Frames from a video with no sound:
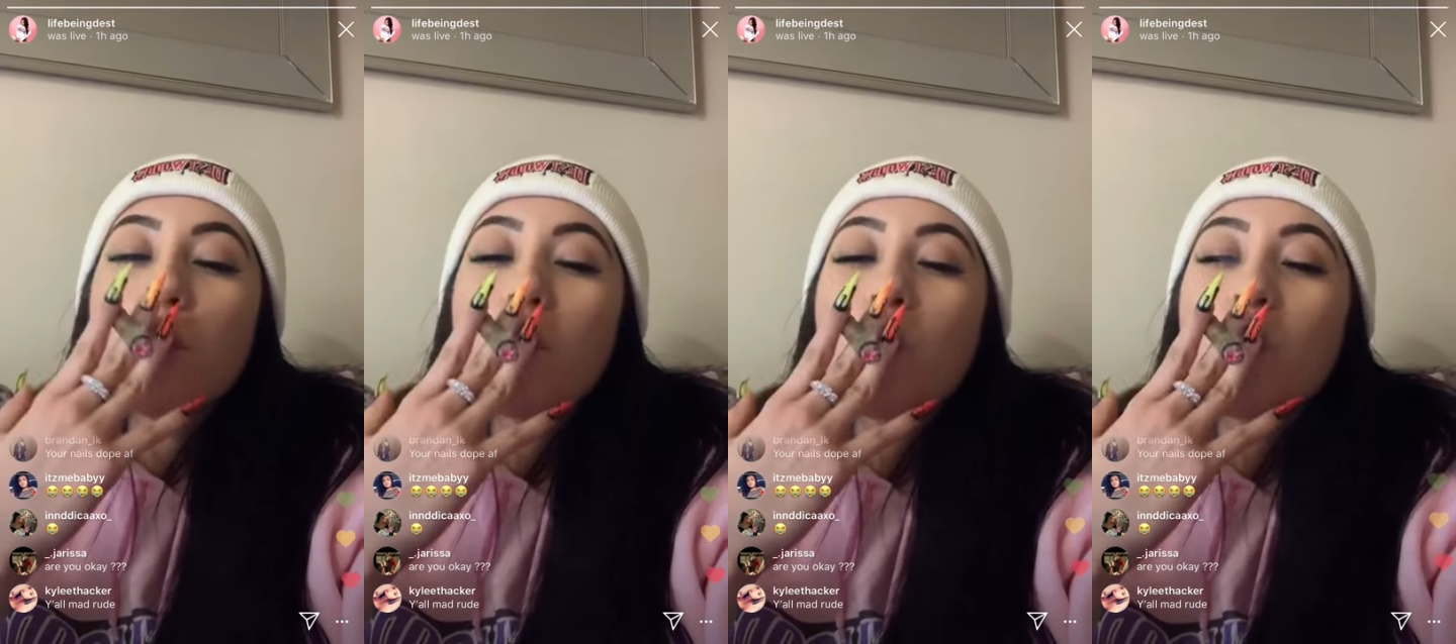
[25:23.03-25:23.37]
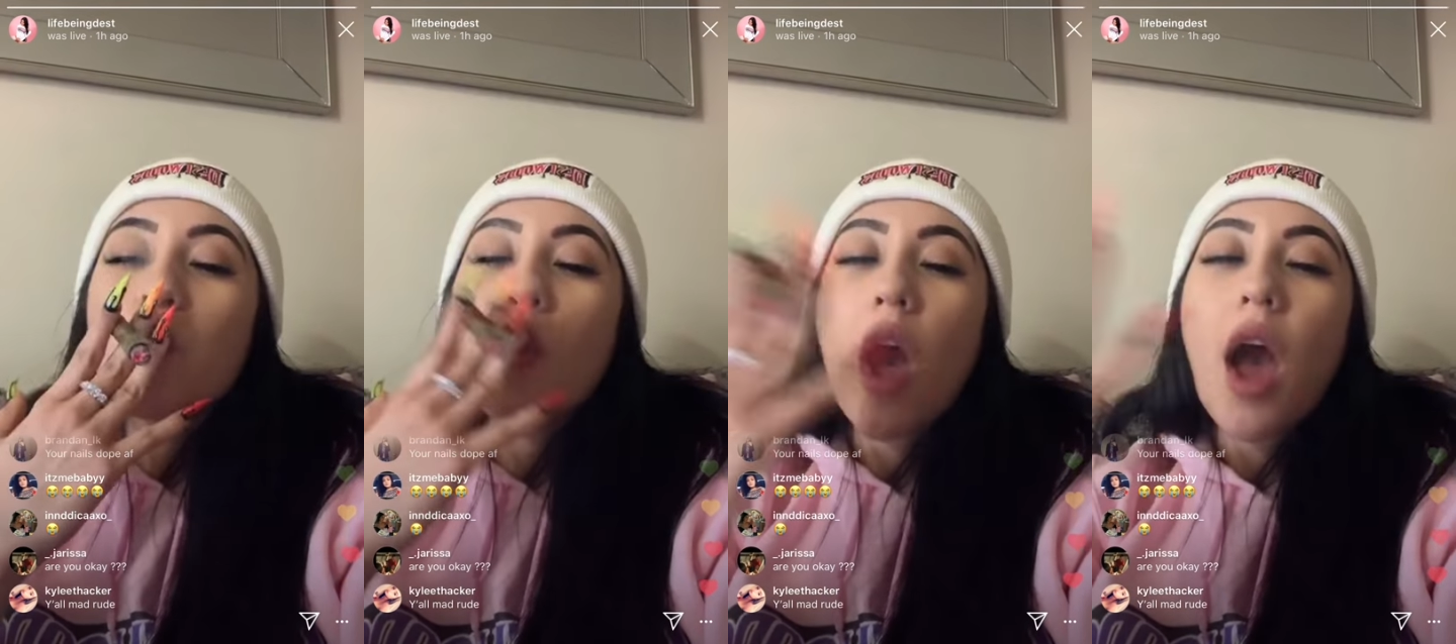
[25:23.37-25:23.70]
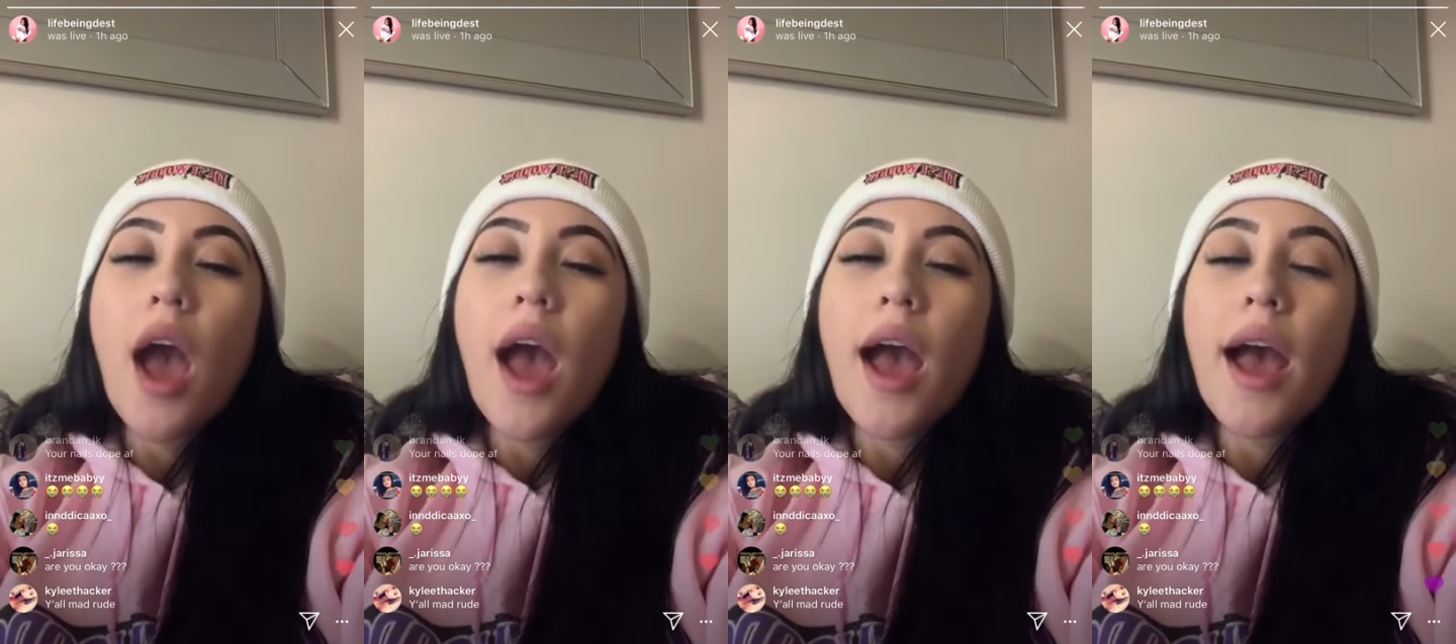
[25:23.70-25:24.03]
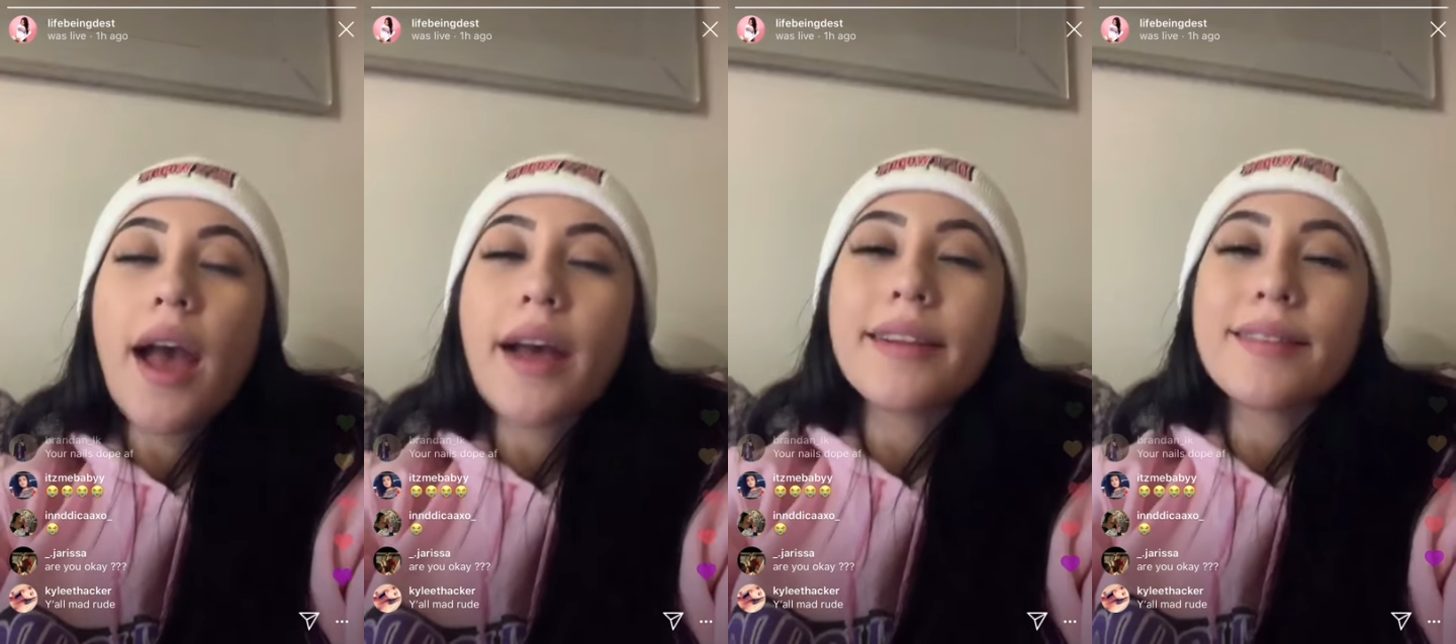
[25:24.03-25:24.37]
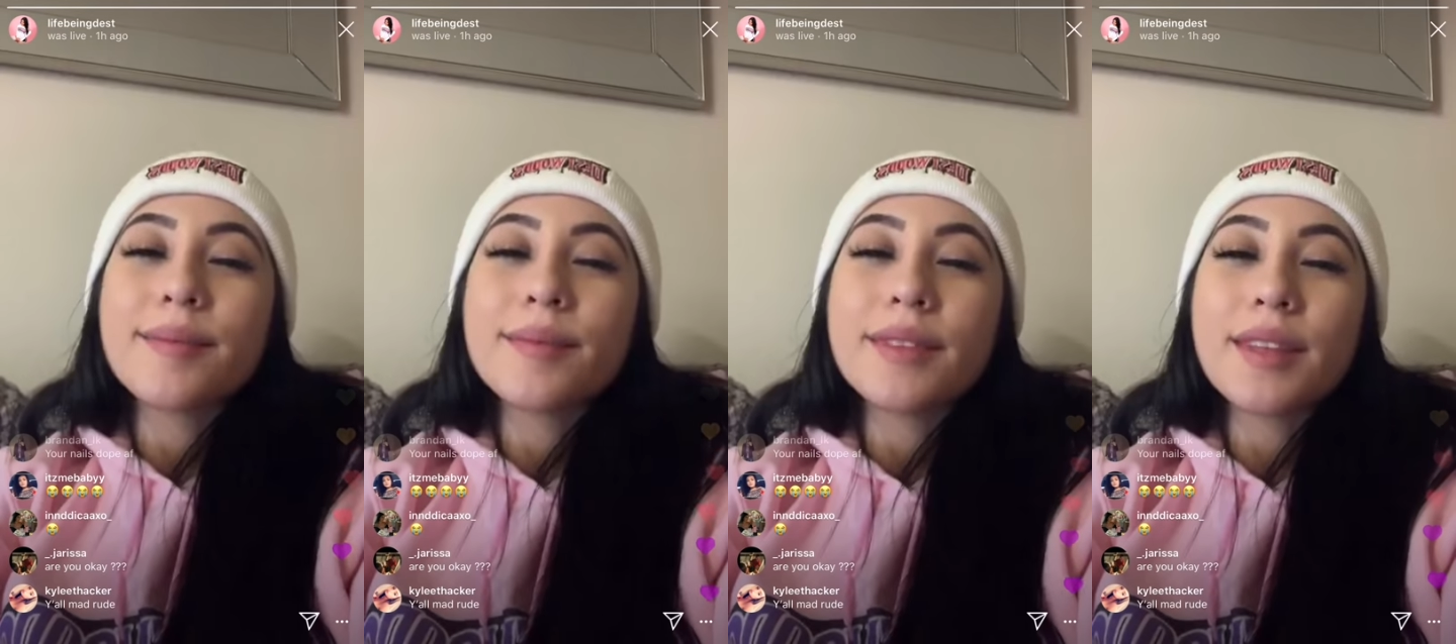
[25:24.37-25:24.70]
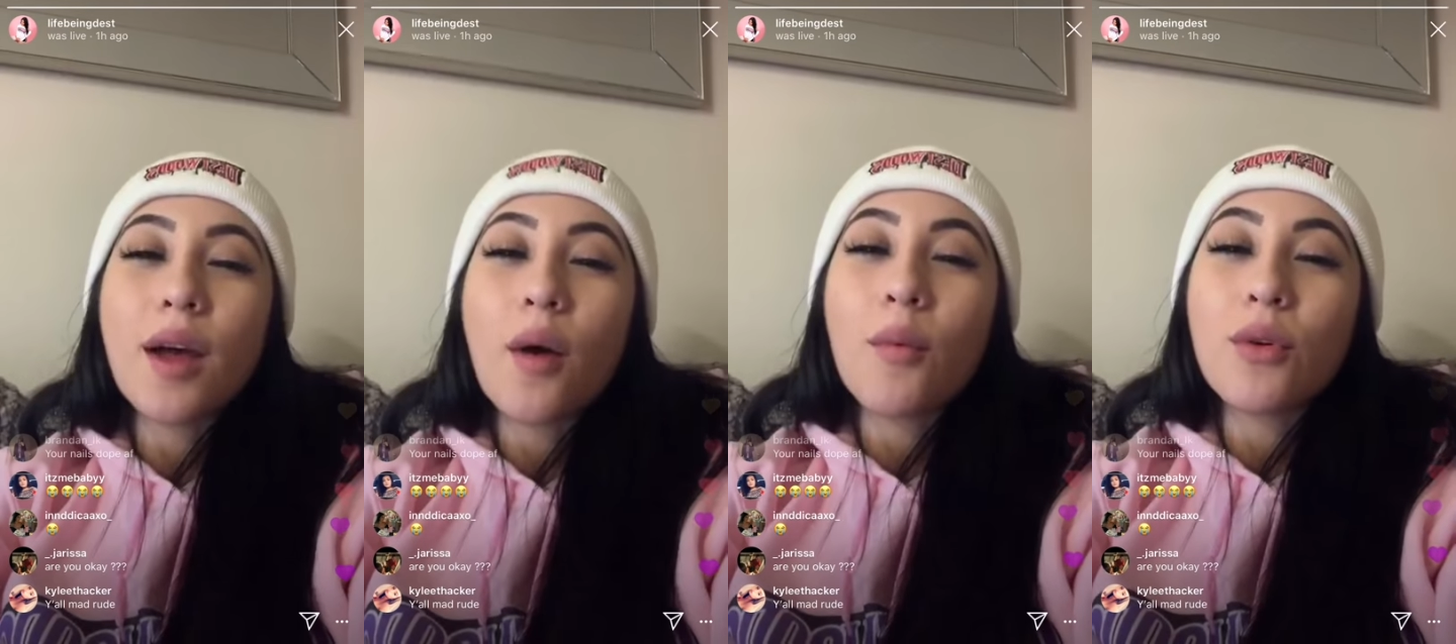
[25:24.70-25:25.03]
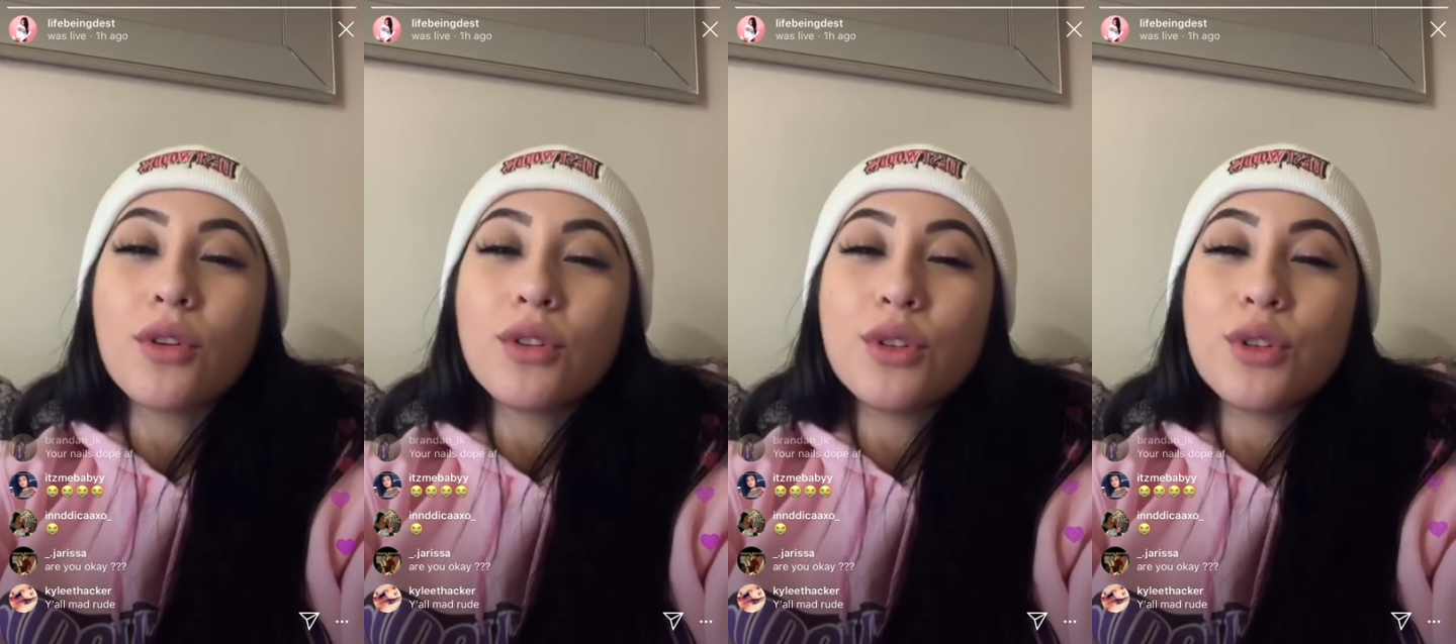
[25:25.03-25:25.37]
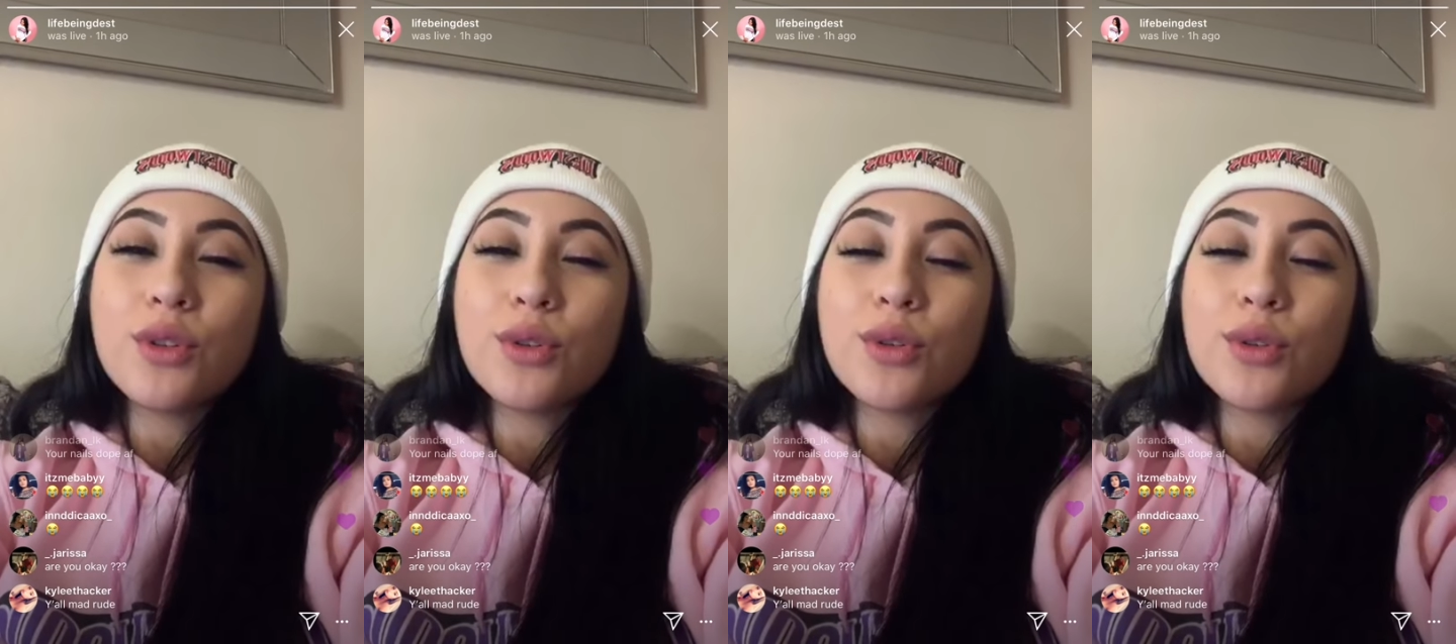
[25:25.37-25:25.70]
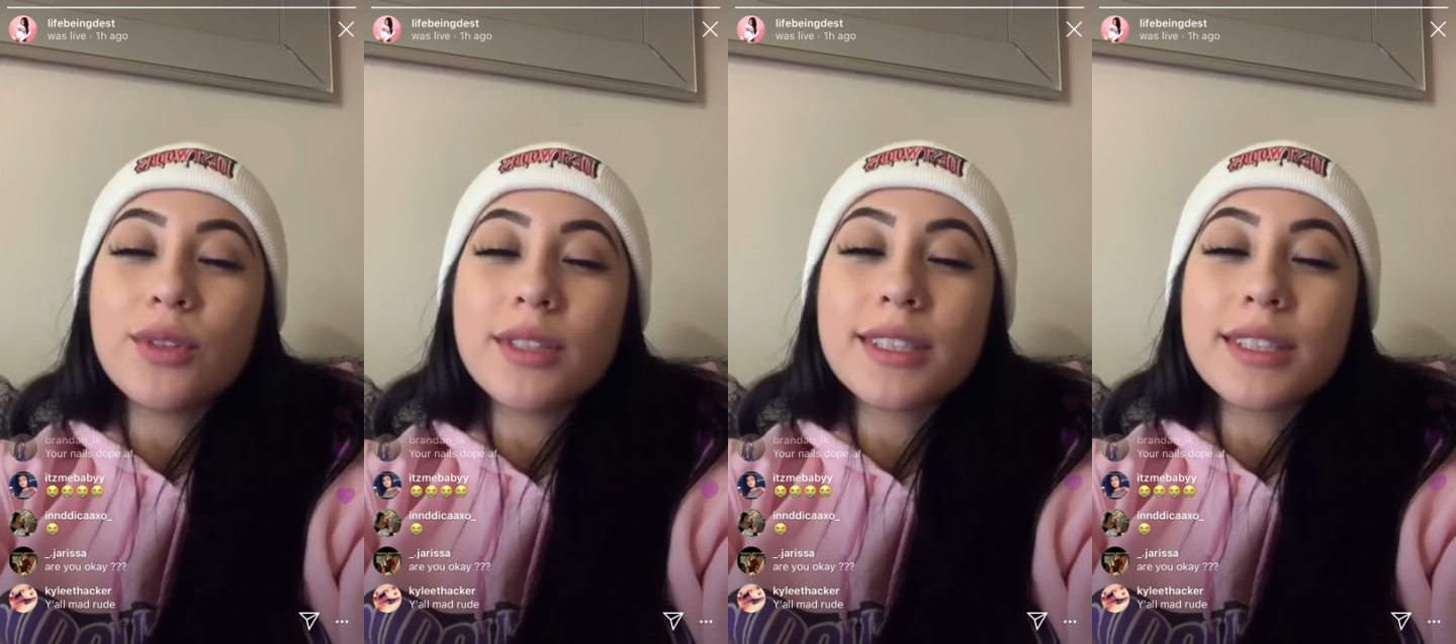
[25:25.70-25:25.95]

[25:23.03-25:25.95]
Double dudes. Double dudes.